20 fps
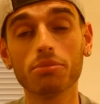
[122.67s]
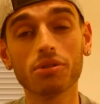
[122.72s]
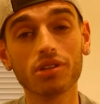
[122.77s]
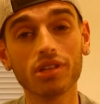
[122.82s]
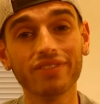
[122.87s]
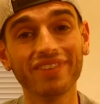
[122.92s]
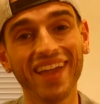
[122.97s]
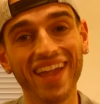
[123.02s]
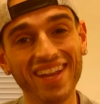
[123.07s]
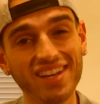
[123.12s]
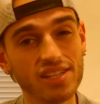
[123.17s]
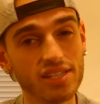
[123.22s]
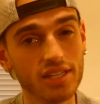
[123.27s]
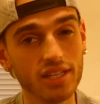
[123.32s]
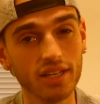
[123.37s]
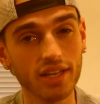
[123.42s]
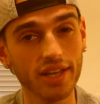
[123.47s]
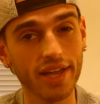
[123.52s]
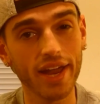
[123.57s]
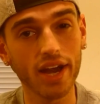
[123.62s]
believe,
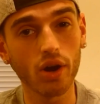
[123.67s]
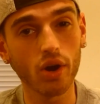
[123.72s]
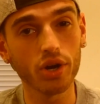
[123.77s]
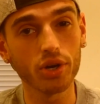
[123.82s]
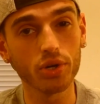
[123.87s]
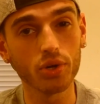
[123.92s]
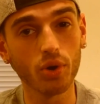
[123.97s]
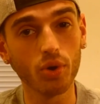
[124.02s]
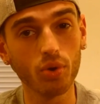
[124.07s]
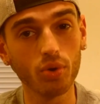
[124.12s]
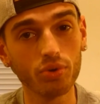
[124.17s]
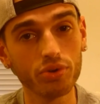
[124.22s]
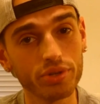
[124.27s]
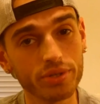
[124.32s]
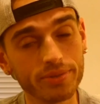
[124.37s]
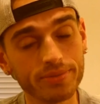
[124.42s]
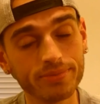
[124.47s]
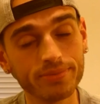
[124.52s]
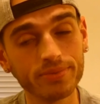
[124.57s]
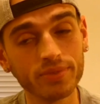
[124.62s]
18 karat gold.
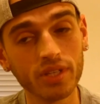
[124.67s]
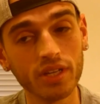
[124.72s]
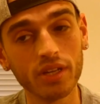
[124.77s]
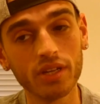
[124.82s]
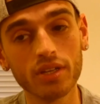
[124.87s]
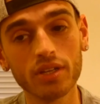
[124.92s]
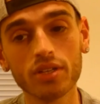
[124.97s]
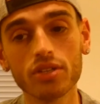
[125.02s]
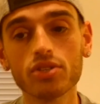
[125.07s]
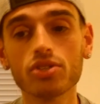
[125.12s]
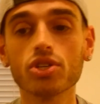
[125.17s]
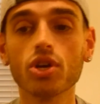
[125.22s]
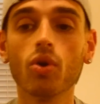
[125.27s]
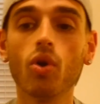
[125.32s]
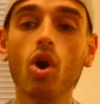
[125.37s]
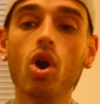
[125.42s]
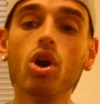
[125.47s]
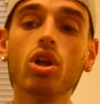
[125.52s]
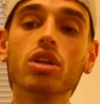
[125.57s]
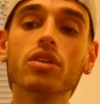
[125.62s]
So
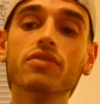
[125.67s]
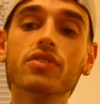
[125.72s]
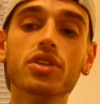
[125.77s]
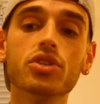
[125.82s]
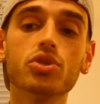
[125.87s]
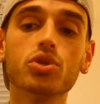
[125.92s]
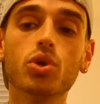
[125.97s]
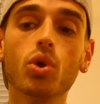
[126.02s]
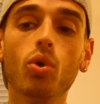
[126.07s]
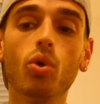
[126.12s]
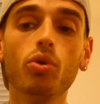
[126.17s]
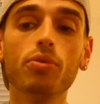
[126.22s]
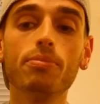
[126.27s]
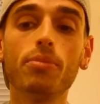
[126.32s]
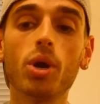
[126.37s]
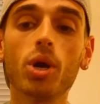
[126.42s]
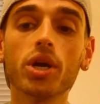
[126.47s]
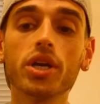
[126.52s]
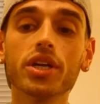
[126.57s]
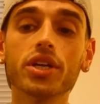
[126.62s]
all of these gold
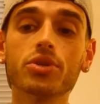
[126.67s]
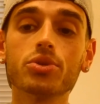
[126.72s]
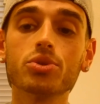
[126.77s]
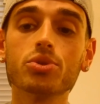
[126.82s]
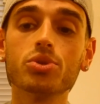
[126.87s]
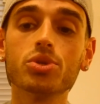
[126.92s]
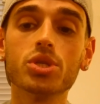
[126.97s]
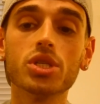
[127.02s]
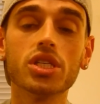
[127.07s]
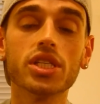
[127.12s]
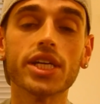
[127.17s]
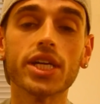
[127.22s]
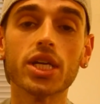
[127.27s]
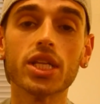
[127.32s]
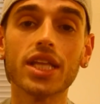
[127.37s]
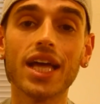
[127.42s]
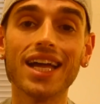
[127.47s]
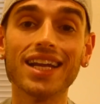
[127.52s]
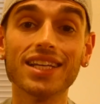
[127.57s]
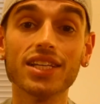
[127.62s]
markings you see there,
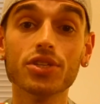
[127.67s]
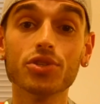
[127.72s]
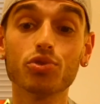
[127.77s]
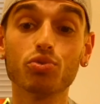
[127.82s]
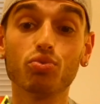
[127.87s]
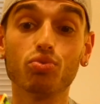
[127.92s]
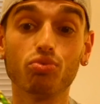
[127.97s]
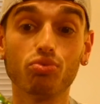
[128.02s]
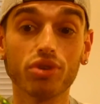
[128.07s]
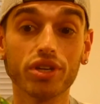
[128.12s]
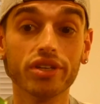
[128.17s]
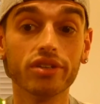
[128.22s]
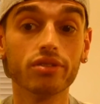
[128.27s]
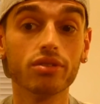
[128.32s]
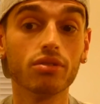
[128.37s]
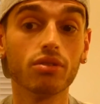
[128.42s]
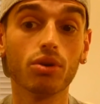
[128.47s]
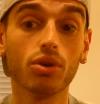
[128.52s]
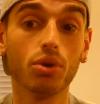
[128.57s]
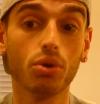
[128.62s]
that is
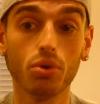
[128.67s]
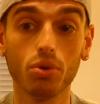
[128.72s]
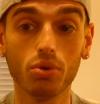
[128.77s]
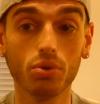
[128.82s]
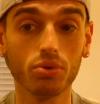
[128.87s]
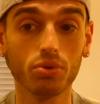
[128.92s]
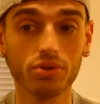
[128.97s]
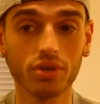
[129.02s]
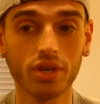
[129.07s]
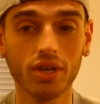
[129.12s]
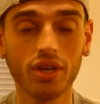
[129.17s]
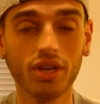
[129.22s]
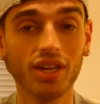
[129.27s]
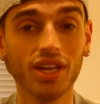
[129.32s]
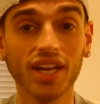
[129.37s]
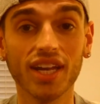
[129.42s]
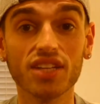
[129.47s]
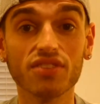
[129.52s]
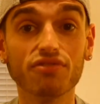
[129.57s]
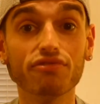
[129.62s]
real gold.
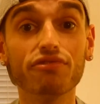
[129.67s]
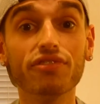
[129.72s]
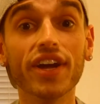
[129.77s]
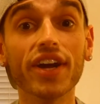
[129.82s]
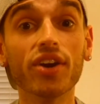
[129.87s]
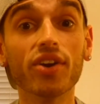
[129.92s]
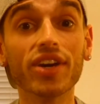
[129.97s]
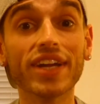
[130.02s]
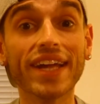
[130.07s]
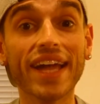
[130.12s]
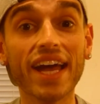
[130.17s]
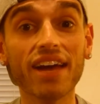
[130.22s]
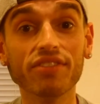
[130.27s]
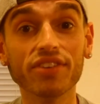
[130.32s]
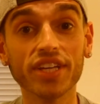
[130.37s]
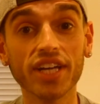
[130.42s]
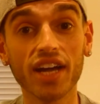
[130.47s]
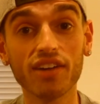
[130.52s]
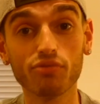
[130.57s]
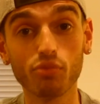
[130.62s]
It is very
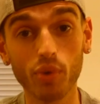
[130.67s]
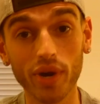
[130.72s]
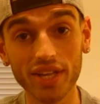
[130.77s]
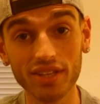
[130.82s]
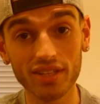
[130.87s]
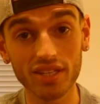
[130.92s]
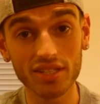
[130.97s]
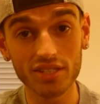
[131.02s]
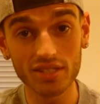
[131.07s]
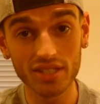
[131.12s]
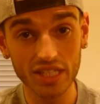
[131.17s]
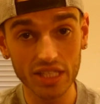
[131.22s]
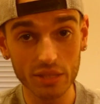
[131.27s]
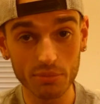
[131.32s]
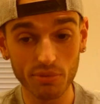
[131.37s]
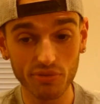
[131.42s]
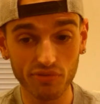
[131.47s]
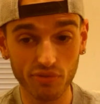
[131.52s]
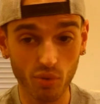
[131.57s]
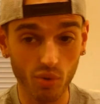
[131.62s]
heavy. I've weighed these things
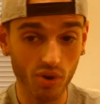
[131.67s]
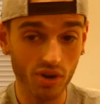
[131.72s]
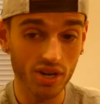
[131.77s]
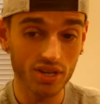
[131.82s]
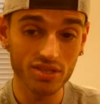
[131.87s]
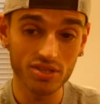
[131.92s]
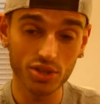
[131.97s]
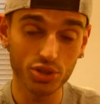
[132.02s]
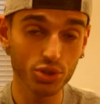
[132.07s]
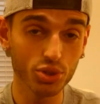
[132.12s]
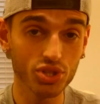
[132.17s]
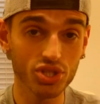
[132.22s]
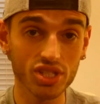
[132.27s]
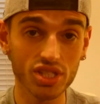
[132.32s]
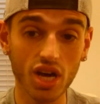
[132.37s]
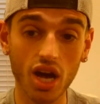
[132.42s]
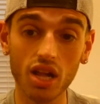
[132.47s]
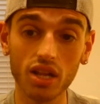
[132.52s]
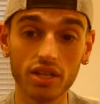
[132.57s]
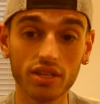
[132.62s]
before. It's a good
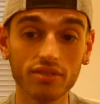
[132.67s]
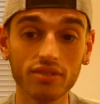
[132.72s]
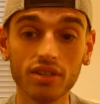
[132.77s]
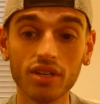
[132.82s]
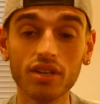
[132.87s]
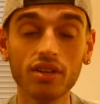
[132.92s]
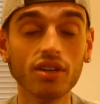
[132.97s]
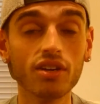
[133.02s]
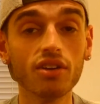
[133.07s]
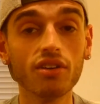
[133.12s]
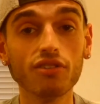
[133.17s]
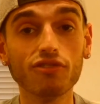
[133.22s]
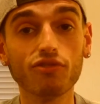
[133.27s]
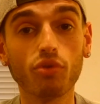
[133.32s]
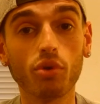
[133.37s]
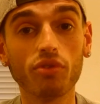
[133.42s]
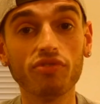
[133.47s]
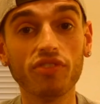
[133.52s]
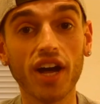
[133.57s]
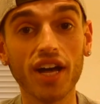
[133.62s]
solid
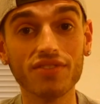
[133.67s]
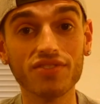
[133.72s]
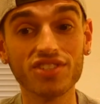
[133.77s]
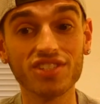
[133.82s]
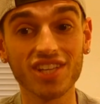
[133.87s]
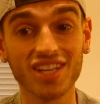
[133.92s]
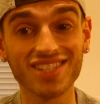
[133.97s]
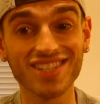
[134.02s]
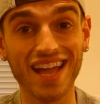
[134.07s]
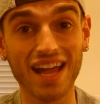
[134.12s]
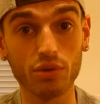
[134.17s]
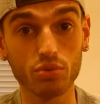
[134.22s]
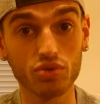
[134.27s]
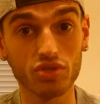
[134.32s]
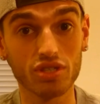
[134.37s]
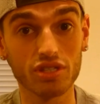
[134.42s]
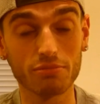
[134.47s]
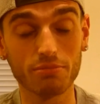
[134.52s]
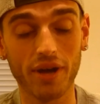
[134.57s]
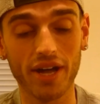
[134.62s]
4, 5, 6
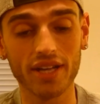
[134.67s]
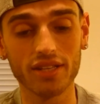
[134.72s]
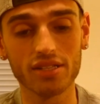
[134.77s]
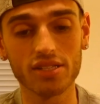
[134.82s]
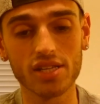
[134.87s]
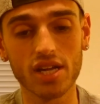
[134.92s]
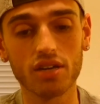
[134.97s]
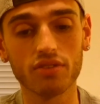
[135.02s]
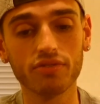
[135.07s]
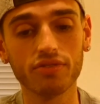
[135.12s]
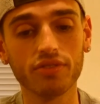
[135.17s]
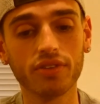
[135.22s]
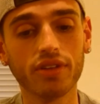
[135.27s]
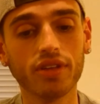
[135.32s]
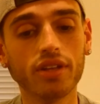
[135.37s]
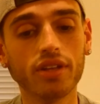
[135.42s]
ounces by itself.